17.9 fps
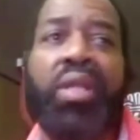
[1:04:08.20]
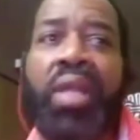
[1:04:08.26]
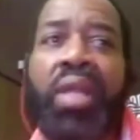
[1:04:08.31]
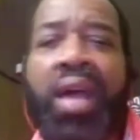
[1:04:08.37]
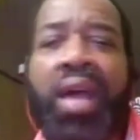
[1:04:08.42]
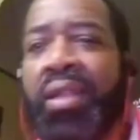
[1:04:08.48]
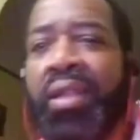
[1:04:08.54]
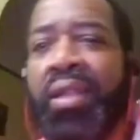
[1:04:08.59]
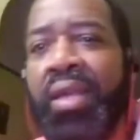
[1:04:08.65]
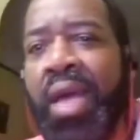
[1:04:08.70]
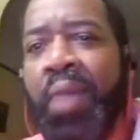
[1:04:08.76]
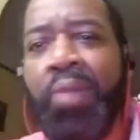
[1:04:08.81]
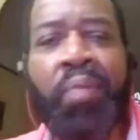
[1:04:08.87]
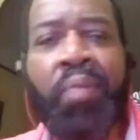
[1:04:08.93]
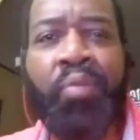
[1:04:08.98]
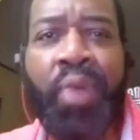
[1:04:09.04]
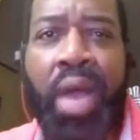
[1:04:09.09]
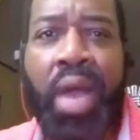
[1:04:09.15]
I
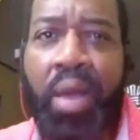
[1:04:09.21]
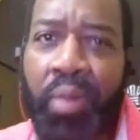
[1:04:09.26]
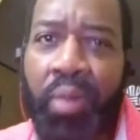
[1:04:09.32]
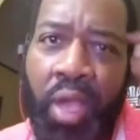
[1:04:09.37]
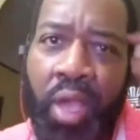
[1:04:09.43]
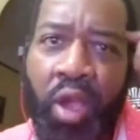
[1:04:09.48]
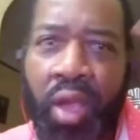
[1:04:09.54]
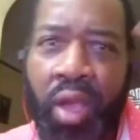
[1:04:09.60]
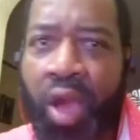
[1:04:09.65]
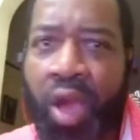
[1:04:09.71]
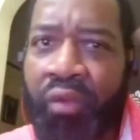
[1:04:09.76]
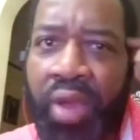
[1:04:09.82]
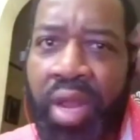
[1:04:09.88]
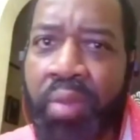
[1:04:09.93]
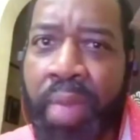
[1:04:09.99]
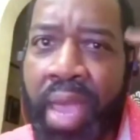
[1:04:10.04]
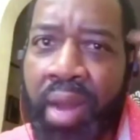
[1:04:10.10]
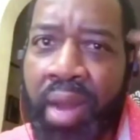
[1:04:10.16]

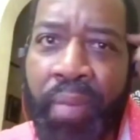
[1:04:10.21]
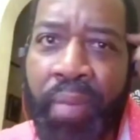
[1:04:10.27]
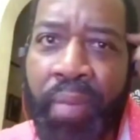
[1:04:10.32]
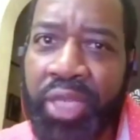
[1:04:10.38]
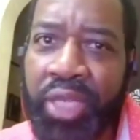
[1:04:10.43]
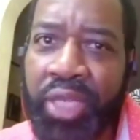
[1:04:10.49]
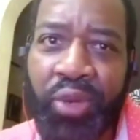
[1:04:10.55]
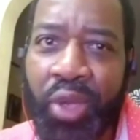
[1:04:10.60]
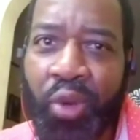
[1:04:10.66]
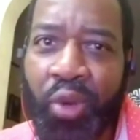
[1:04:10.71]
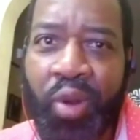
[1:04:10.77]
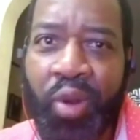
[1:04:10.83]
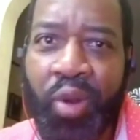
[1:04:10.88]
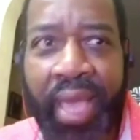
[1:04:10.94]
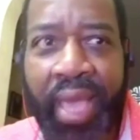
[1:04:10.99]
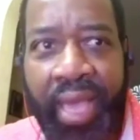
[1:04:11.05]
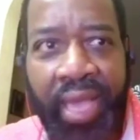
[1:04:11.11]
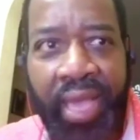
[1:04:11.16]
already made a mental note in
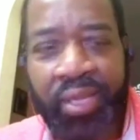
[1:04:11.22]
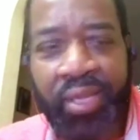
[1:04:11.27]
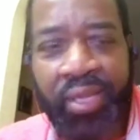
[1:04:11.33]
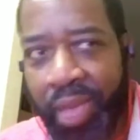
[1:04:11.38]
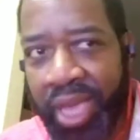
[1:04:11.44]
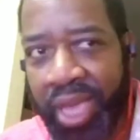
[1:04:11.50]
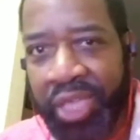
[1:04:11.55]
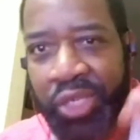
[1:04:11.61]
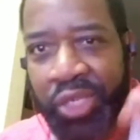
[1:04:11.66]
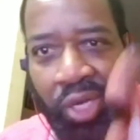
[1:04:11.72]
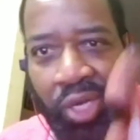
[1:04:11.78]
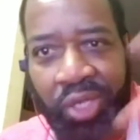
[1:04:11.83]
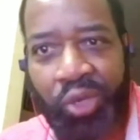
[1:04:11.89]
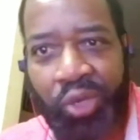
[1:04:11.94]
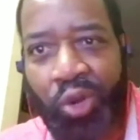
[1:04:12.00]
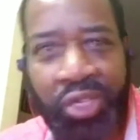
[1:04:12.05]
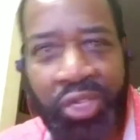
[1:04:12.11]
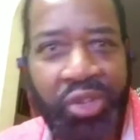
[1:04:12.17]
my head to make sure to
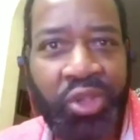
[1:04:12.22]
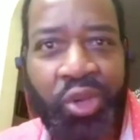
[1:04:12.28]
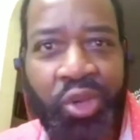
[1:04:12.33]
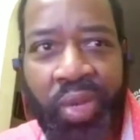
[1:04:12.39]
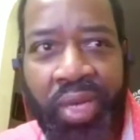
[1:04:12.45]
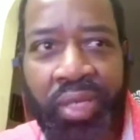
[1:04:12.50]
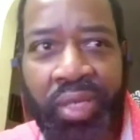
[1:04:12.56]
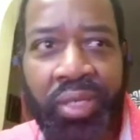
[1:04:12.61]
talk to you and.